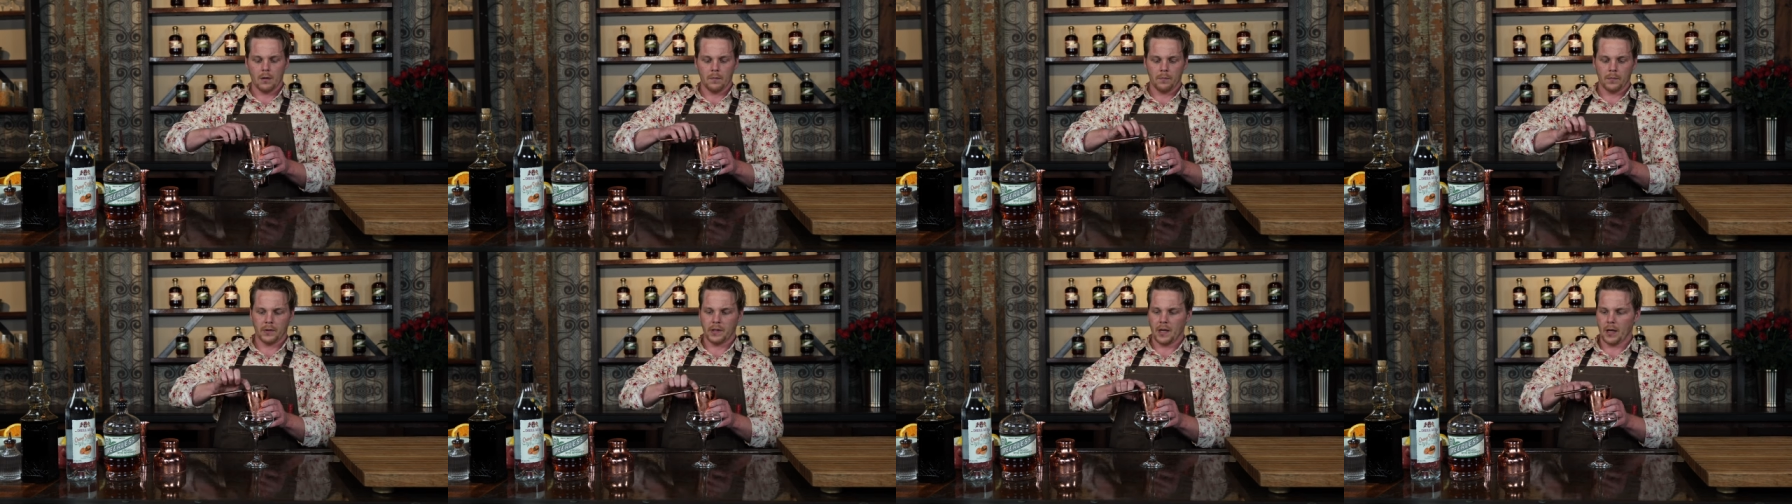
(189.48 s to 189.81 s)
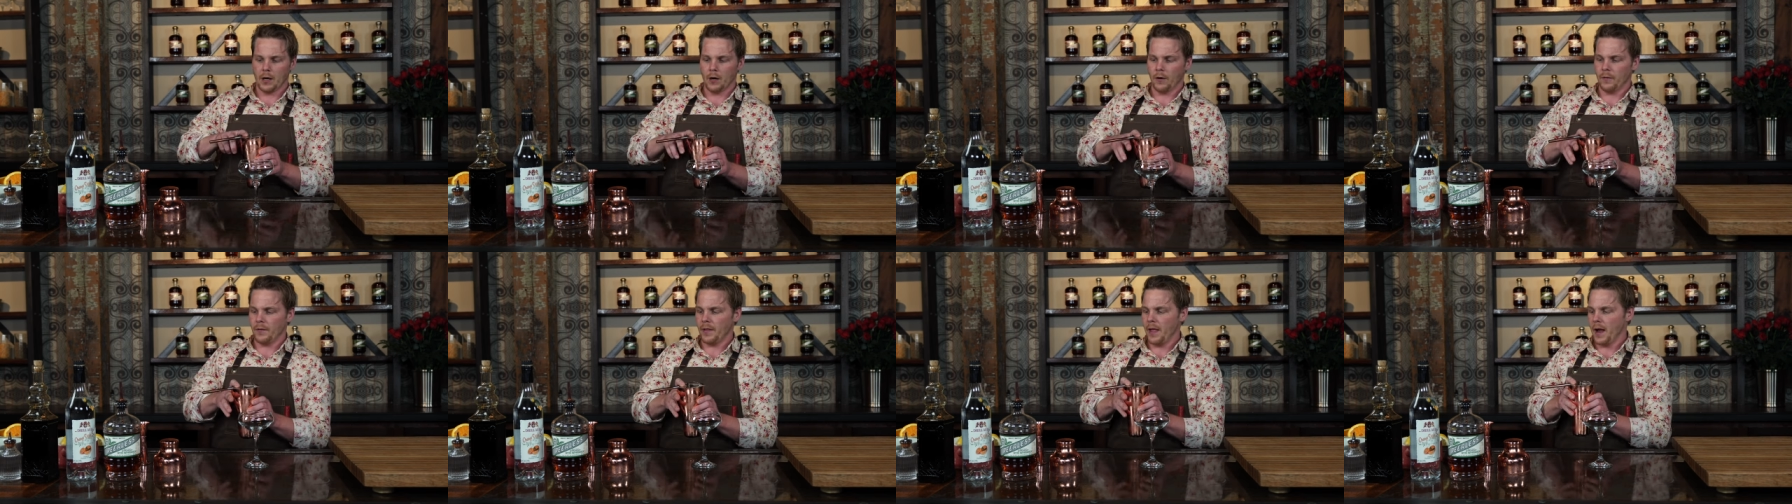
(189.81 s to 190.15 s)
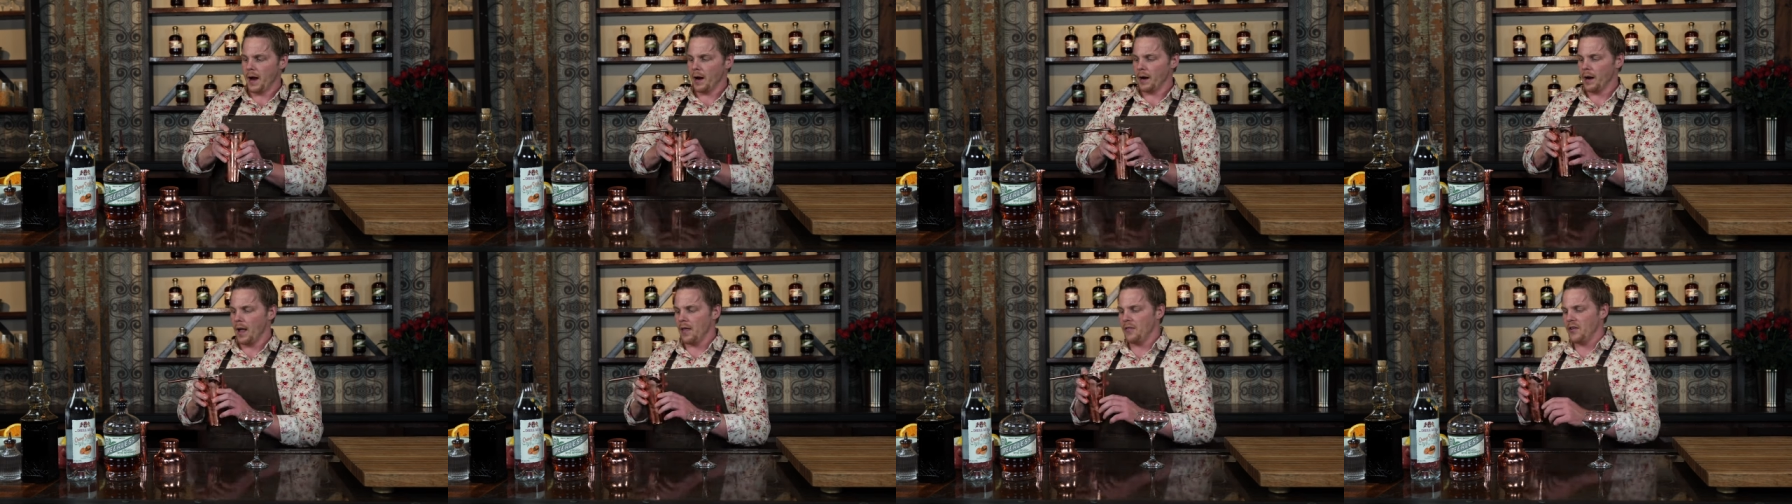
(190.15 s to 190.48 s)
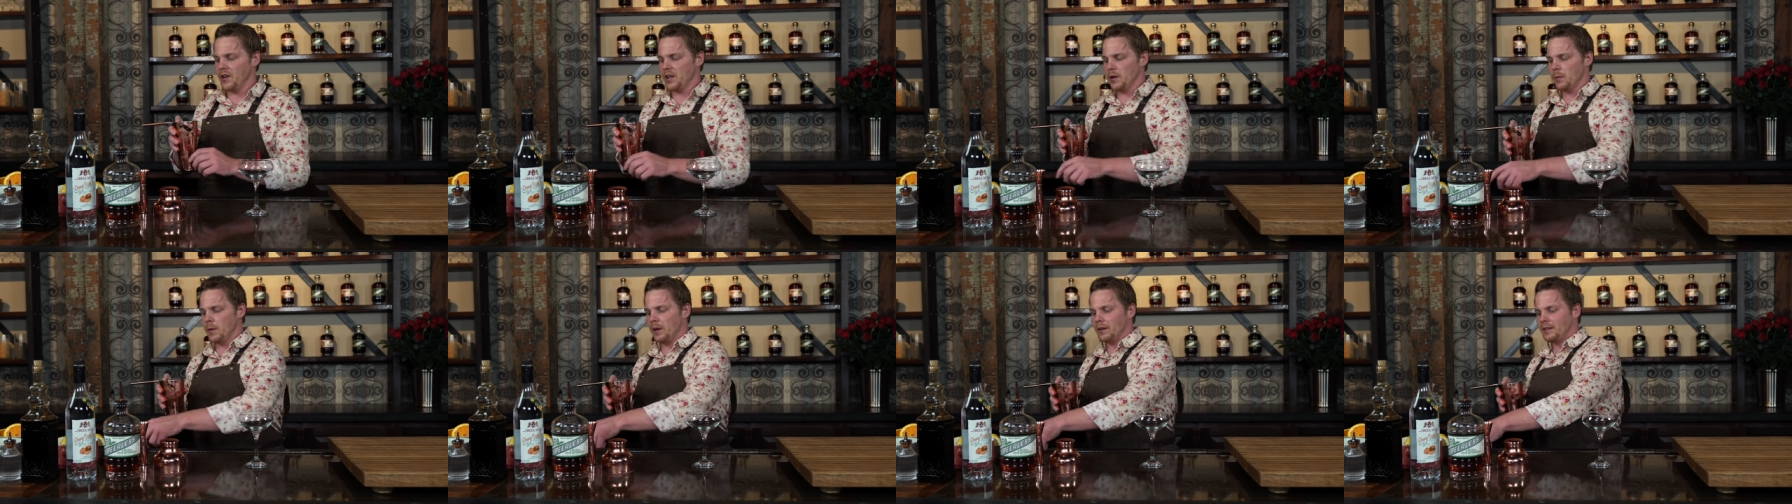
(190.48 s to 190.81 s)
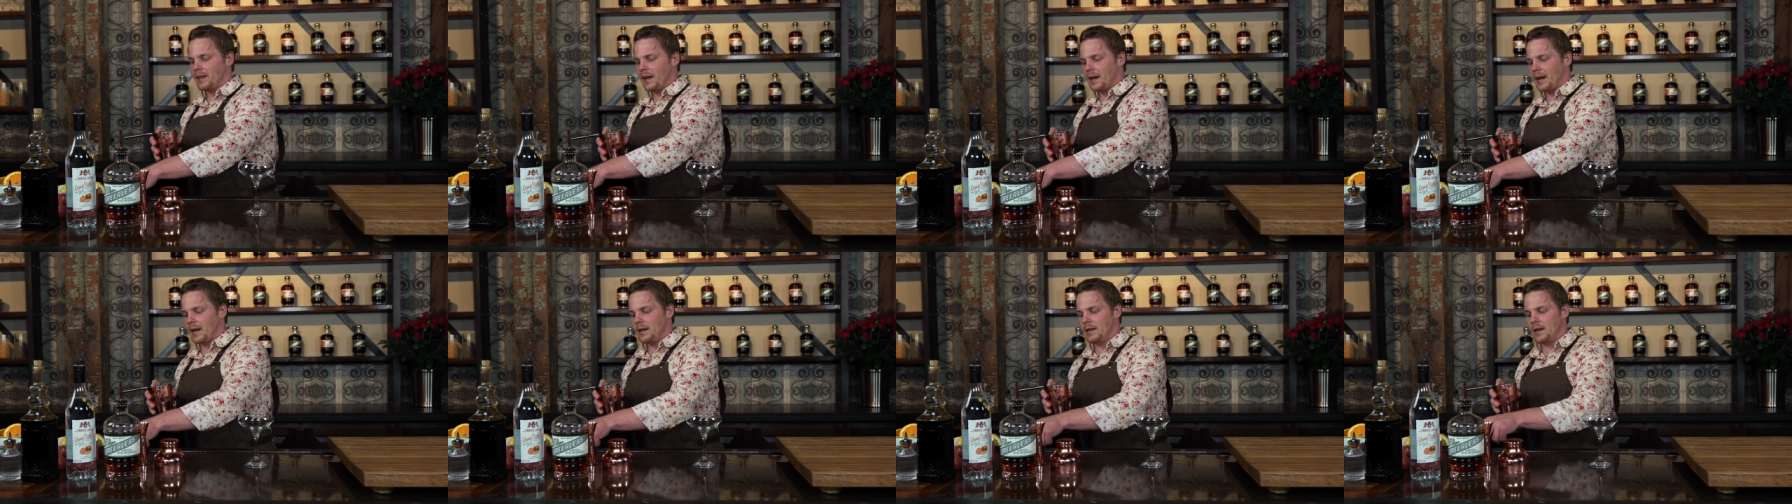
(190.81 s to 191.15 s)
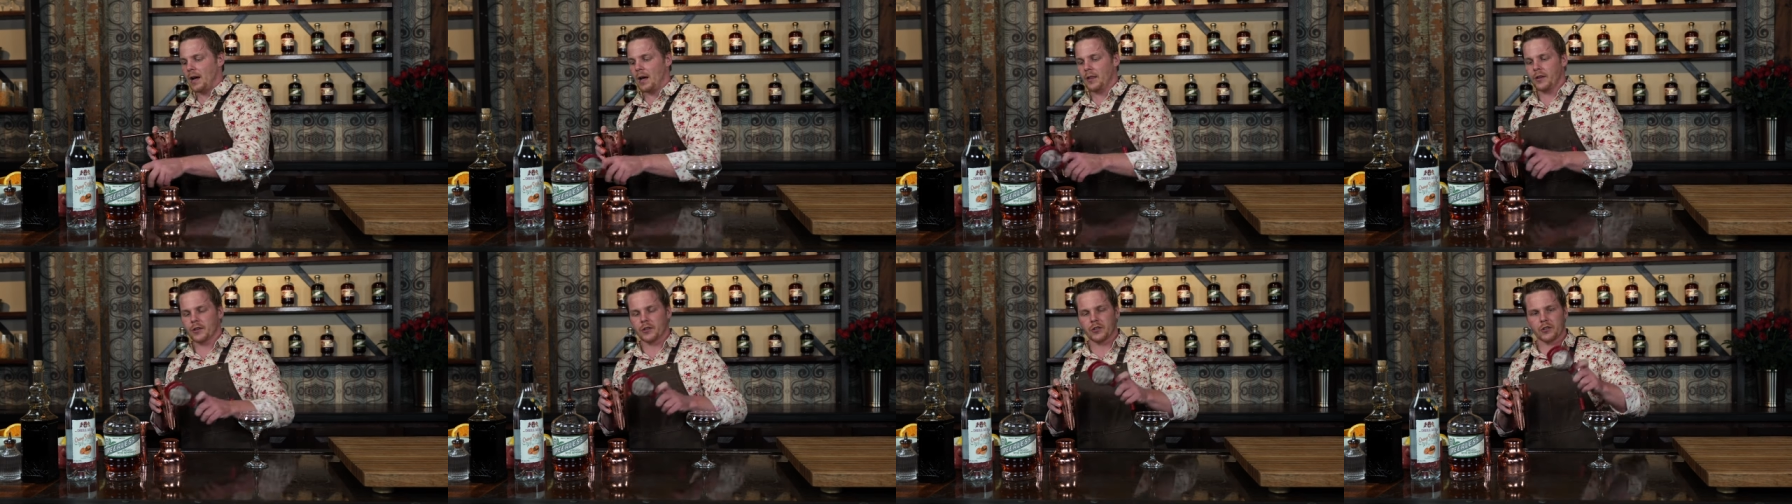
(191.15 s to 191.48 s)
that over there, and then you want to take
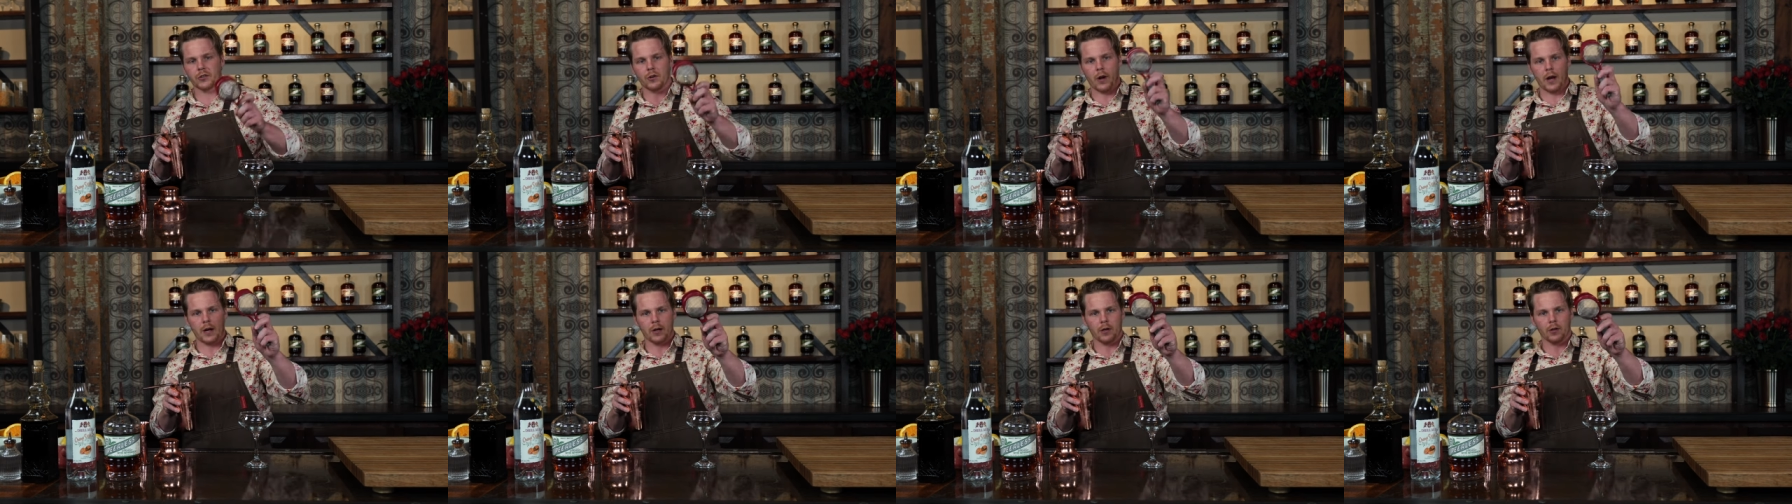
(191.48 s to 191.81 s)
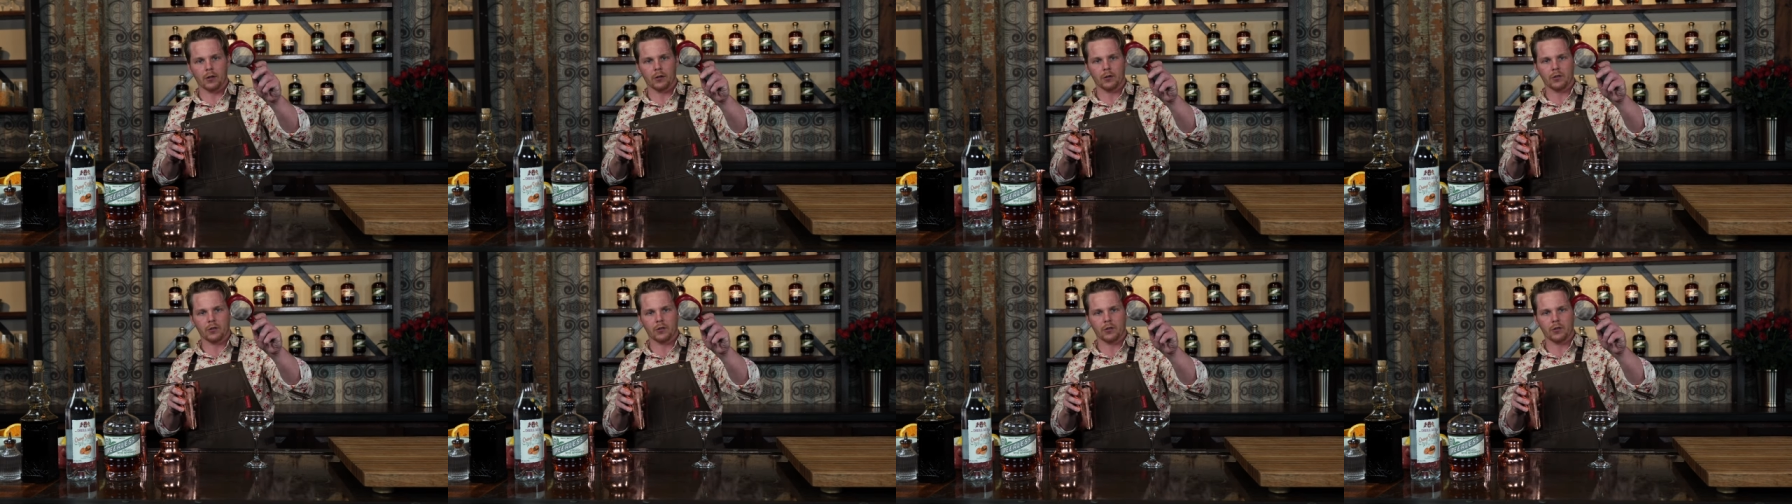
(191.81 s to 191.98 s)
another strainer,